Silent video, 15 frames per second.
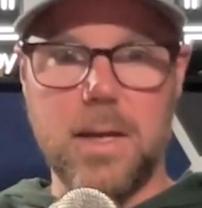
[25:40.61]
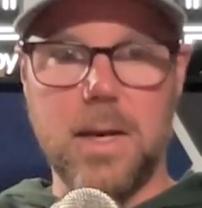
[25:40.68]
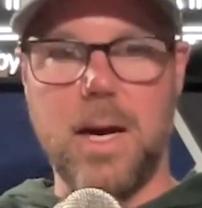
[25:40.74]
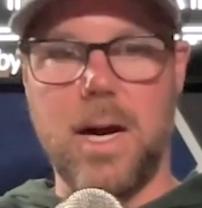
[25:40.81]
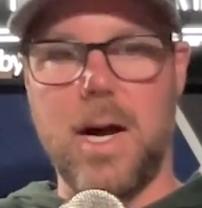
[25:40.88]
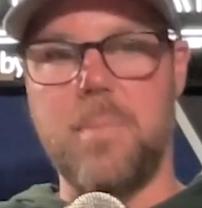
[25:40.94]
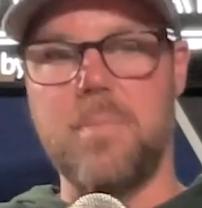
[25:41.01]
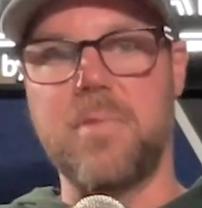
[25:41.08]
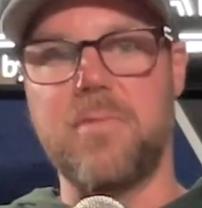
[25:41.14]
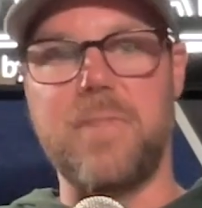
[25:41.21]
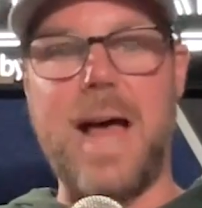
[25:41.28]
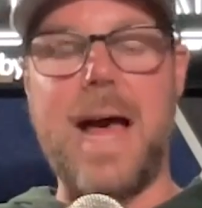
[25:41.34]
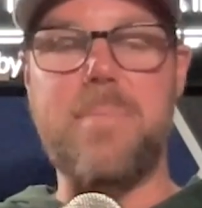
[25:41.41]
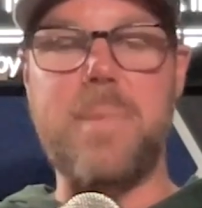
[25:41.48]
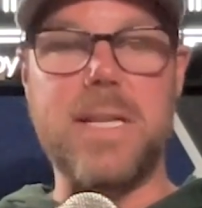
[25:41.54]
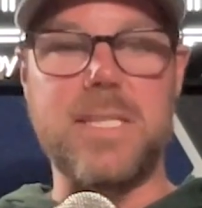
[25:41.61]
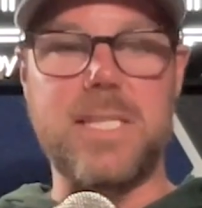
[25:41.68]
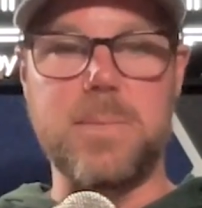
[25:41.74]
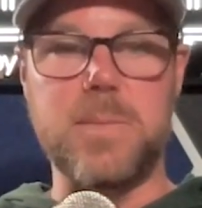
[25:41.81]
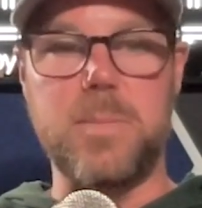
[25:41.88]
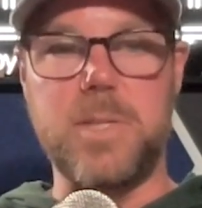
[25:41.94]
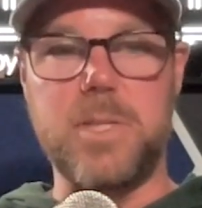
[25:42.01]
Um, flatbed
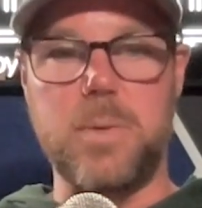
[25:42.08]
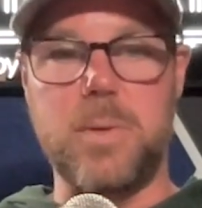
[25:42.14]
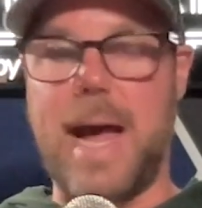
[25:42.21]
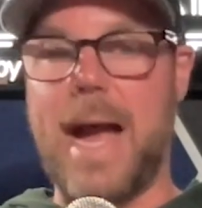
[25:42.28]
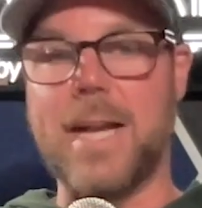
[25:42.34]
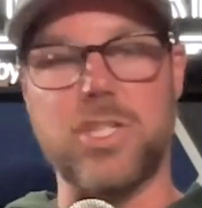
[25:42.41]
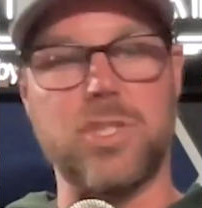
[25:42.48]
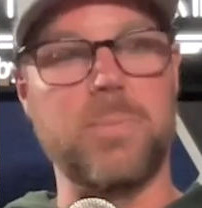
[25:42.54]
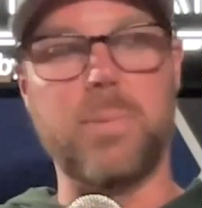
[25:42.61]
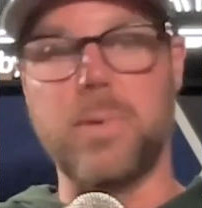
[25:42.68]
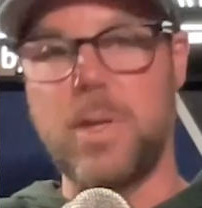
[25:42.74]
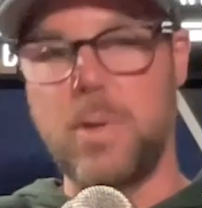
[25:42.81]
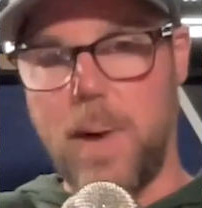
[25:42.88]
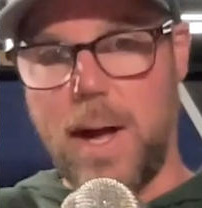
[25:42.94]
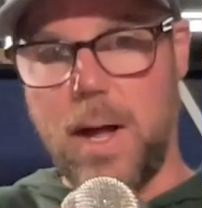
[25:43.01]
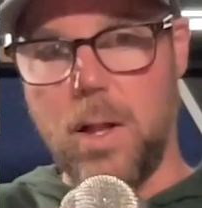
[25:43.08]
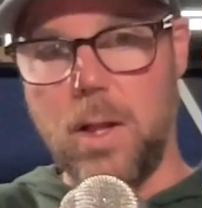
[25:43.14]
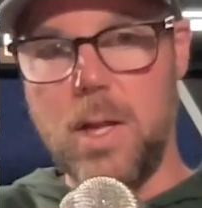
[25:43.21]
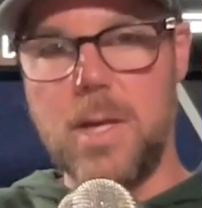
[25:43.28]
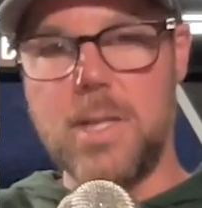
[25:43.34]
seems to be doing actually pretty well.